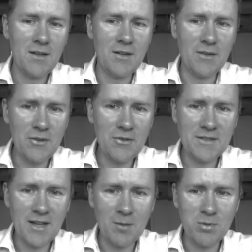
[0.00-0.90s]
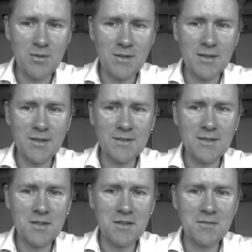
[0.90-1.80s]
Another example is
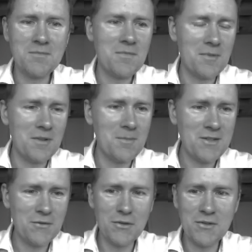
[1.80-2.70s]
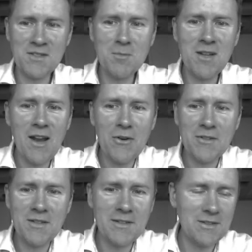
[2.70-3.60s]
uh, the metaphor
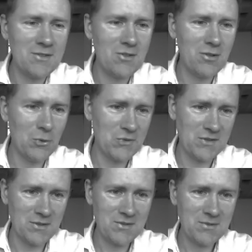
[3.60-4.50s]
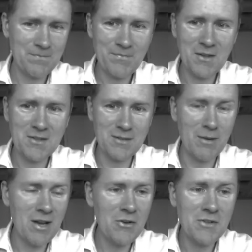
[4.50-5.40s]
similarity is closeness.
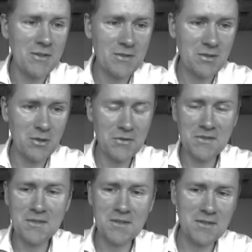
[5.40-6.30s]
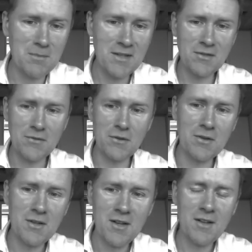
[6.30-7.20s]
Similarity is closeness is a metaphor
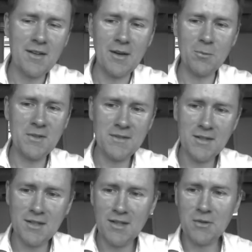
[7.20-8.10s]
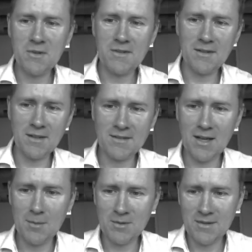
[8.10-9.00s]
that we see in linguistic
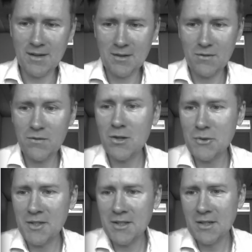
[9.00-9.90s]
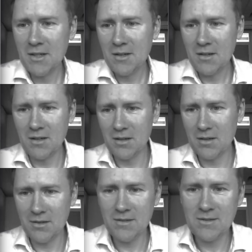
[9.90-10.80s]
examples like the following here. Uh,
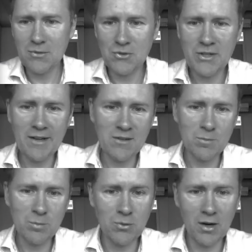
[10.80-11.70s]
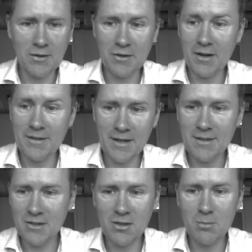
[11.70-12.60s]
these two shades of blue are not
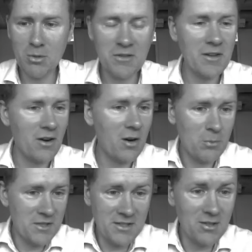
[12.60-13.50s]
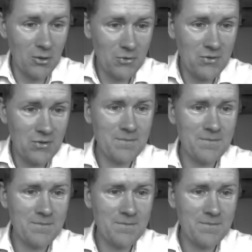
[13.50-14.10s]
identical, but they are pretty close.